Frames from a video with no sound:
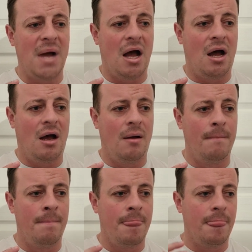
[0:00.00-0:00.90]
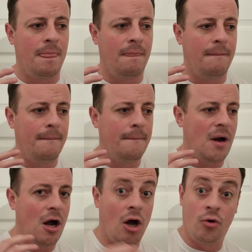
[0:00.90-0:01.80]

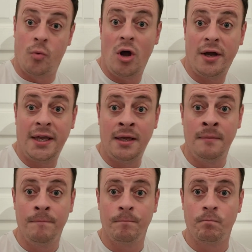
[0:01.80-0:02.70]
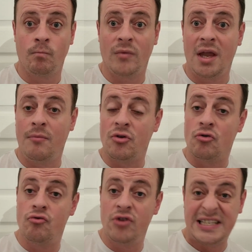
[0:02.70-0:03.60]
hard working, it was
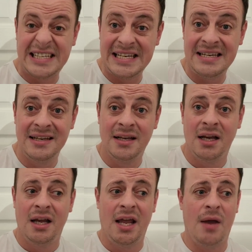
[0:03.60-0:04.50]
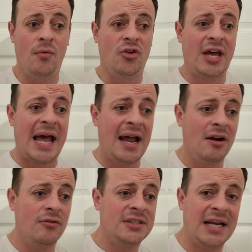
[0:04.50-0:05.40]
gritty, it was
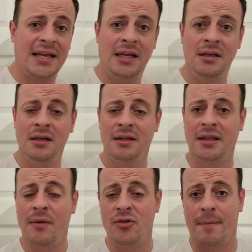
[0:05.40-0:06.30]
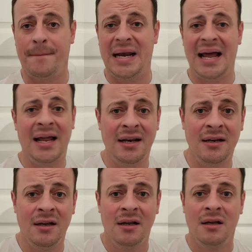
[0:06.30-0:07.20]
counter-attacking, there was a
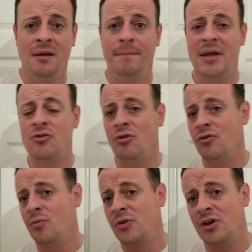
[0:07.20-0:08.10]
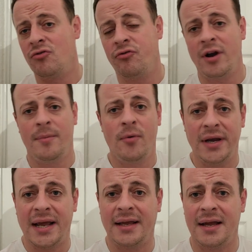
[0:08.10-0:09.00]
plan. Ben Johnson was incredible in
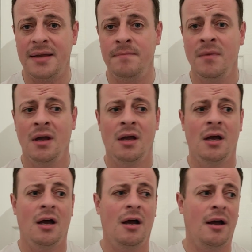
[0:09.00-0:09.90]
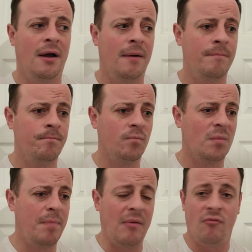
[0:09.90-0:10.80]
that game.
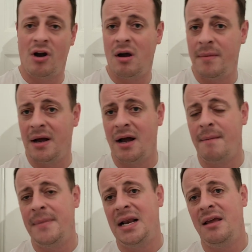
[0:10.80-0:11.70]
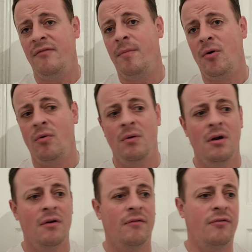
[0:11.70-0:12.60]
Benrahma, unbelievable.
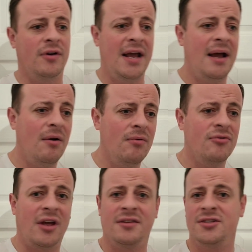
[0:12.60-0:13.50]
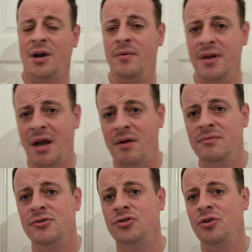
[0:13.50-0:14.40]
Fornals,
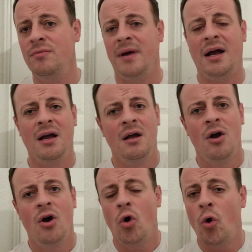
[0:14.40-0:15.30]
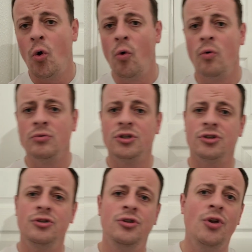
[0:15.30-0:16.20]
Antonio, Zuma, all
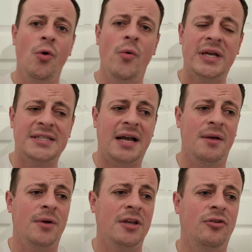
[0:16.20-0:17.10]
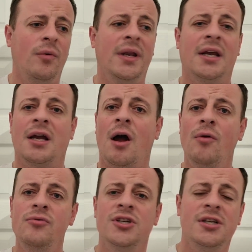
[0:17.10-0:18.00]
just knew exactly what they're doing. The
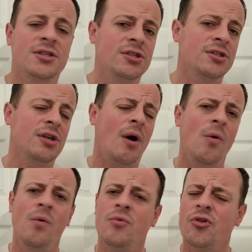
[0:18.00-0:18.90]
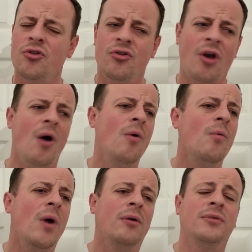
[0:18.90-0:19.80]
coaching is so
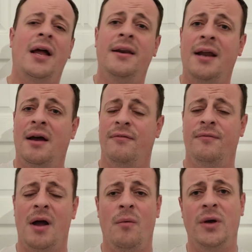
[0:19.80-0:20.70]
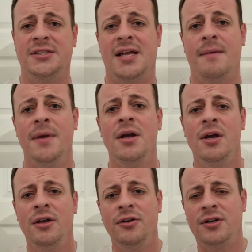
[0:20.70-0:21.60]
well done now at West Ham.
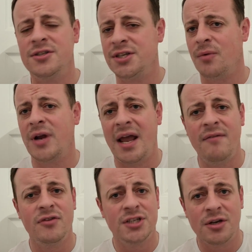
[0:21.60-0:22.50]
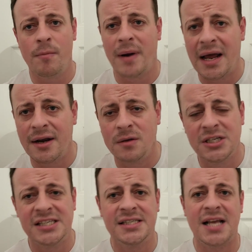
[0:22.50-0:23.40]
You can tell that every single player knows
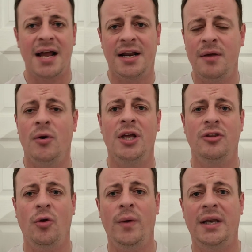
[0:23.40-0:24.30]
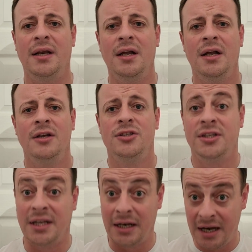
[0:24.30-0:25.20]
exactly what they're doing to
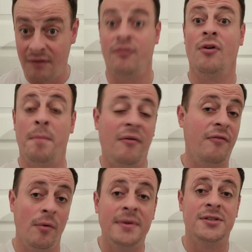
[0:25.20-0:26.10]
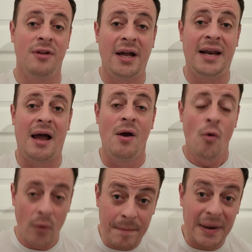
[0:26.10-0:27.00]
deliver a performance like that.
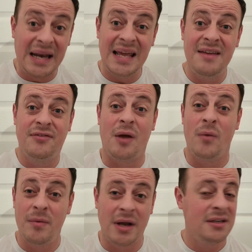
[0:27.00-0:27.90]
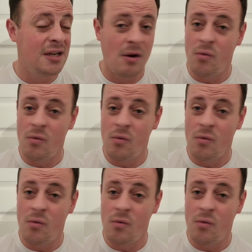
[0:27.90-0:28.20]
We believed it. We went, you know